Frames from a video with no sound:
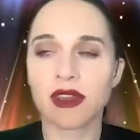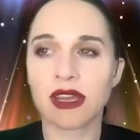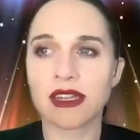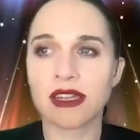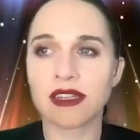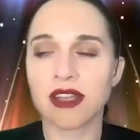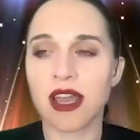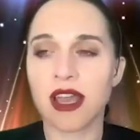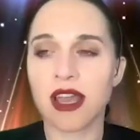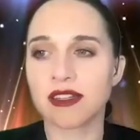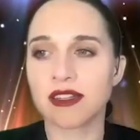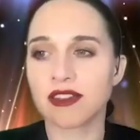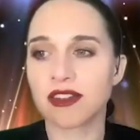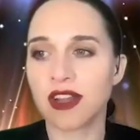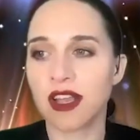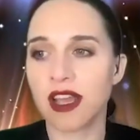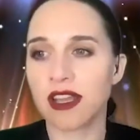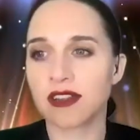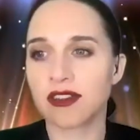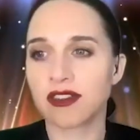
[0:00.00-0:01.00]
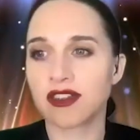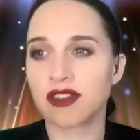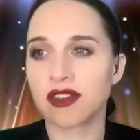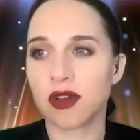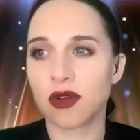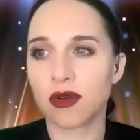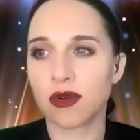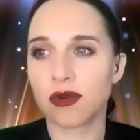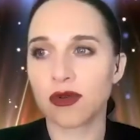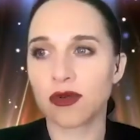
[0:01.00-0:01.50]
and and and
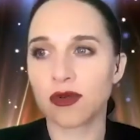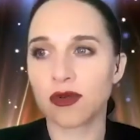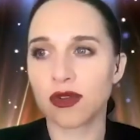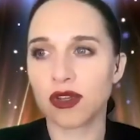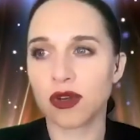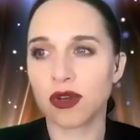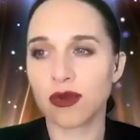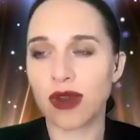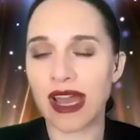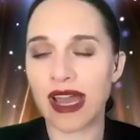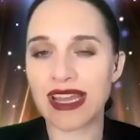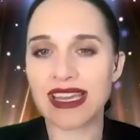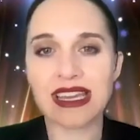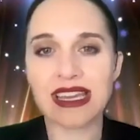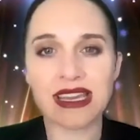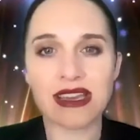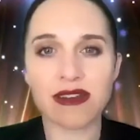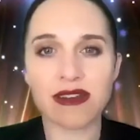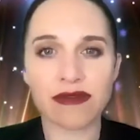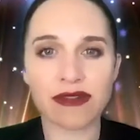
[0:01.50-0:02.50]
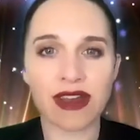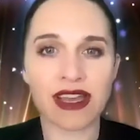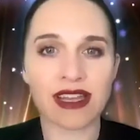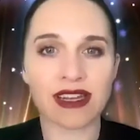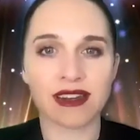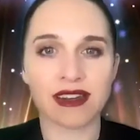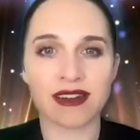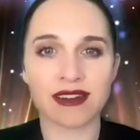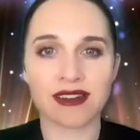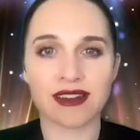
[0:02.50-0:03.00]
so you know naive
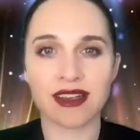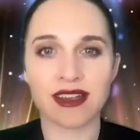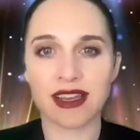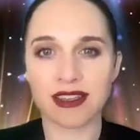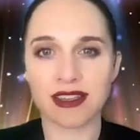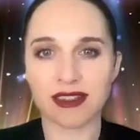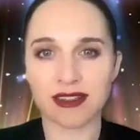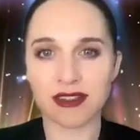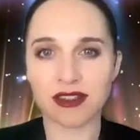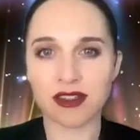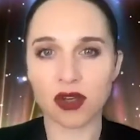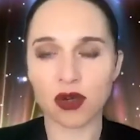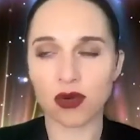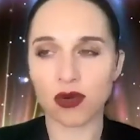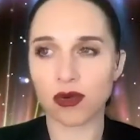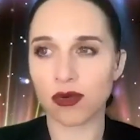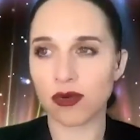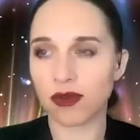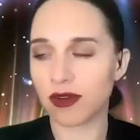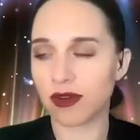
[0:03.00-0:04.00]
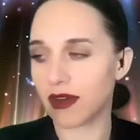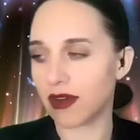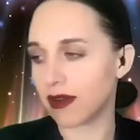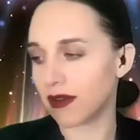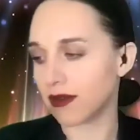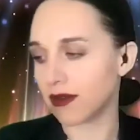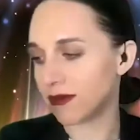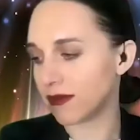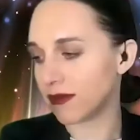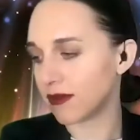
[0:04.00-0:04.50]
and and so
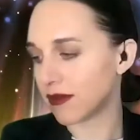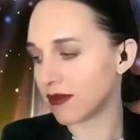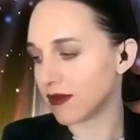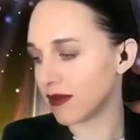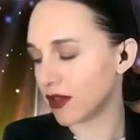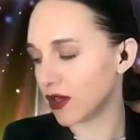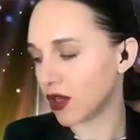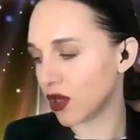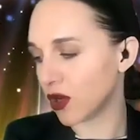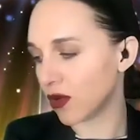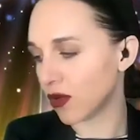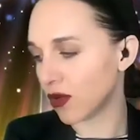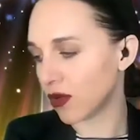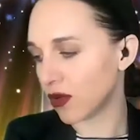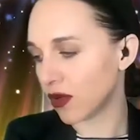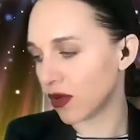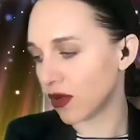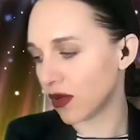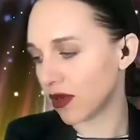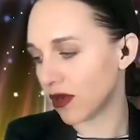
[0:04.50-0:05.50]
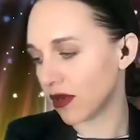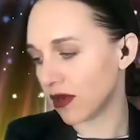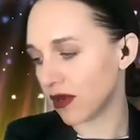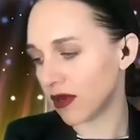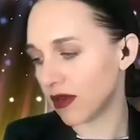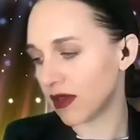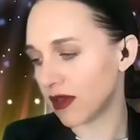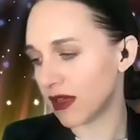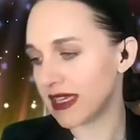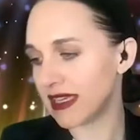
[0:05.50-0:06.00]
um, you know uh,
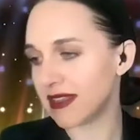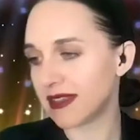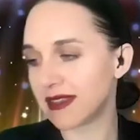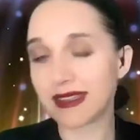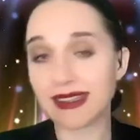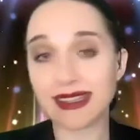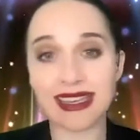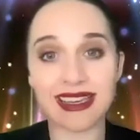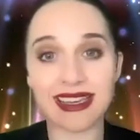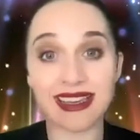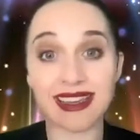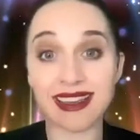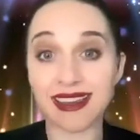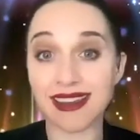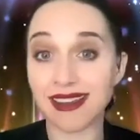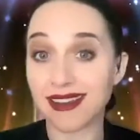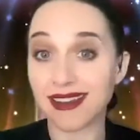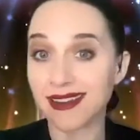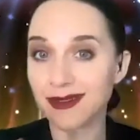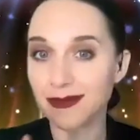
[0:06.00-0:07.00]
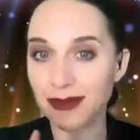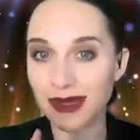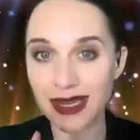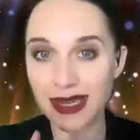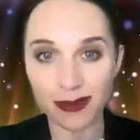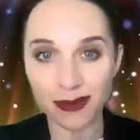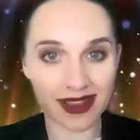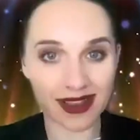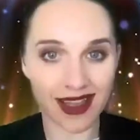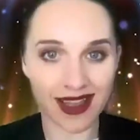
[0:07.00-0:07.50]
easily
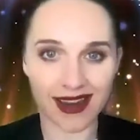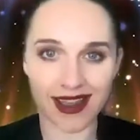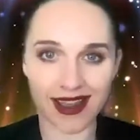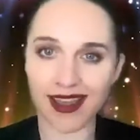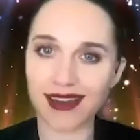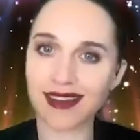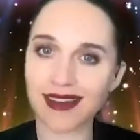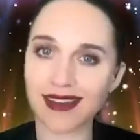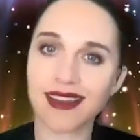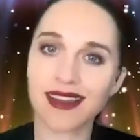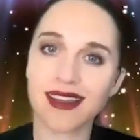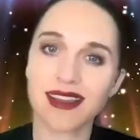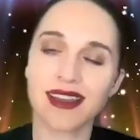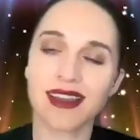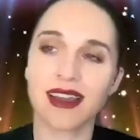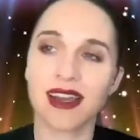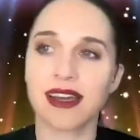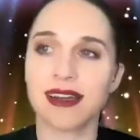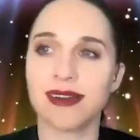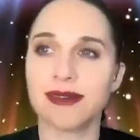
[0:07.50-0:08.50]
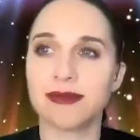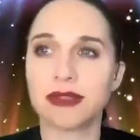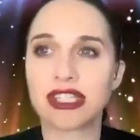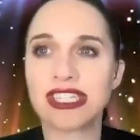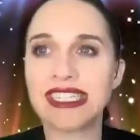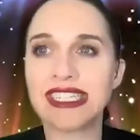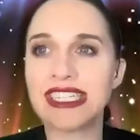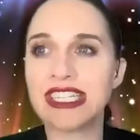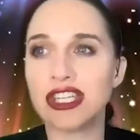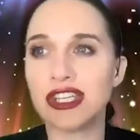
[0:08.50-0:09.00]
manipulated. Um,
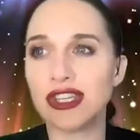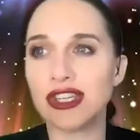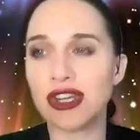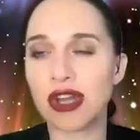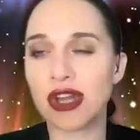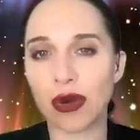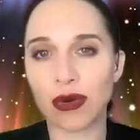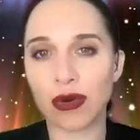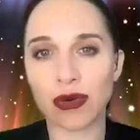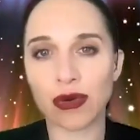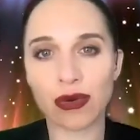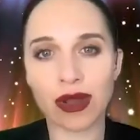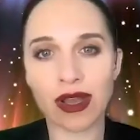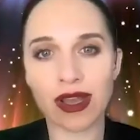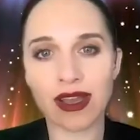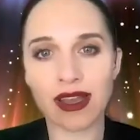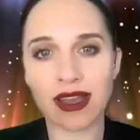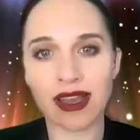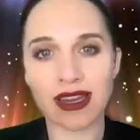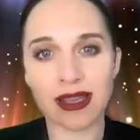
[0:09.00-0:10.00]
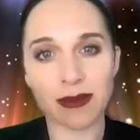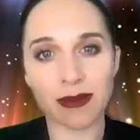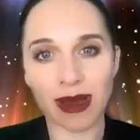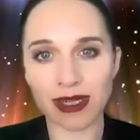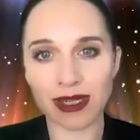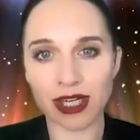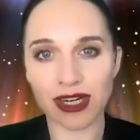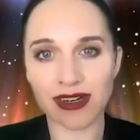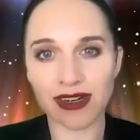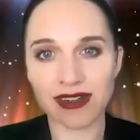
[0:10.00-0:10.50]
she didn't know any
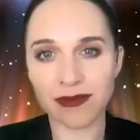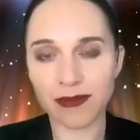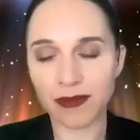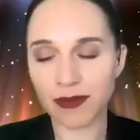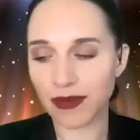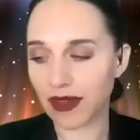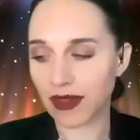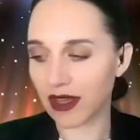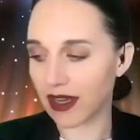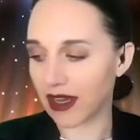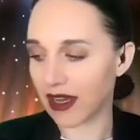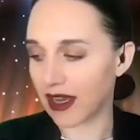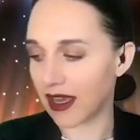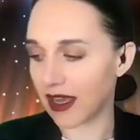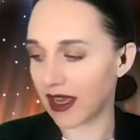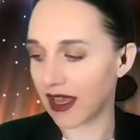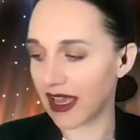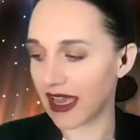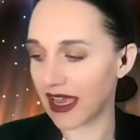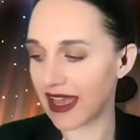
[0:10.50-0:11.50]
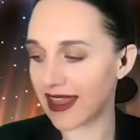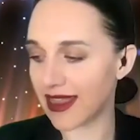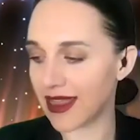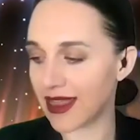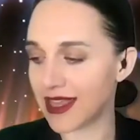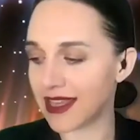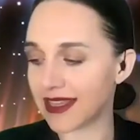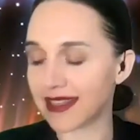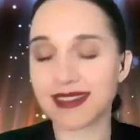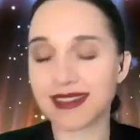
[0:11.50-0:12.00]
better, uh, and
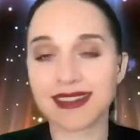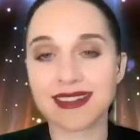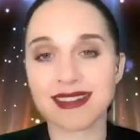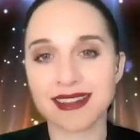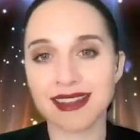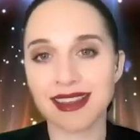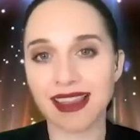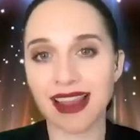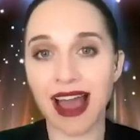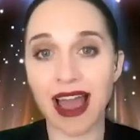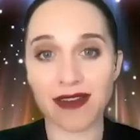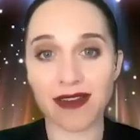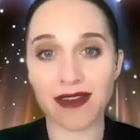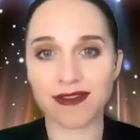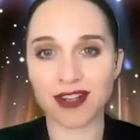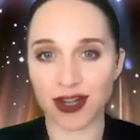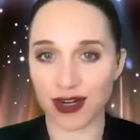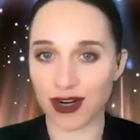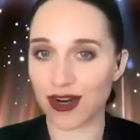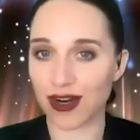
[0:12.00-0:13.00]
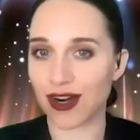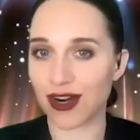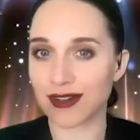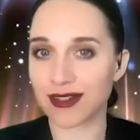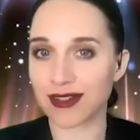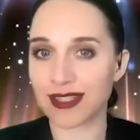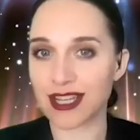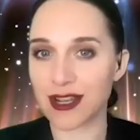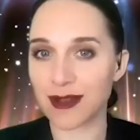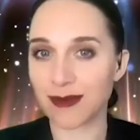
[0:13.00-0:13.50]
this life to her
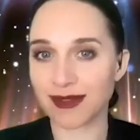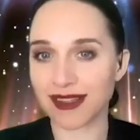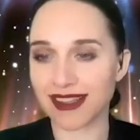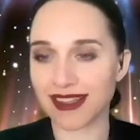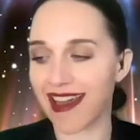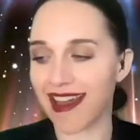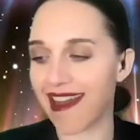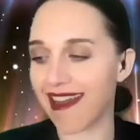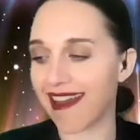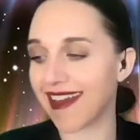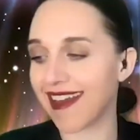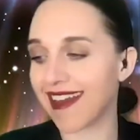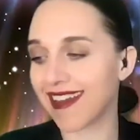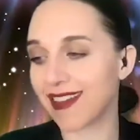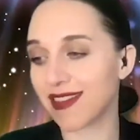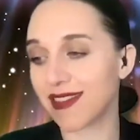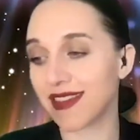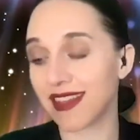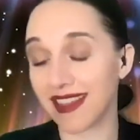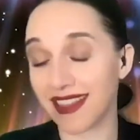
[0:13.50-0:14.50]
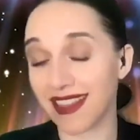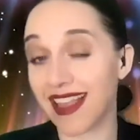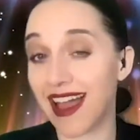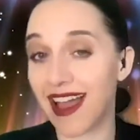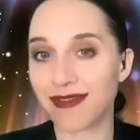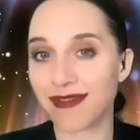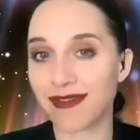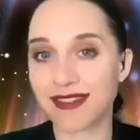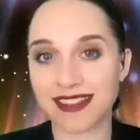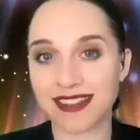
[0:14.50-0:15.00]
seemed like the
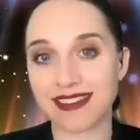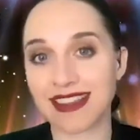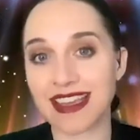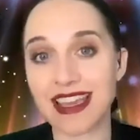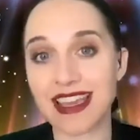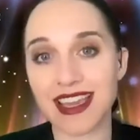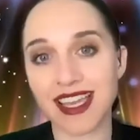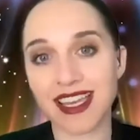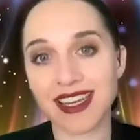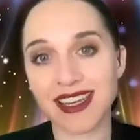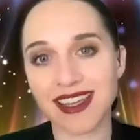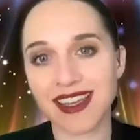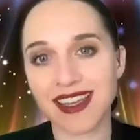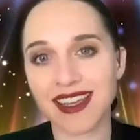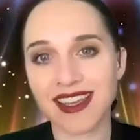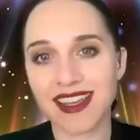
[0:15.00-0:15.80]
life to lead.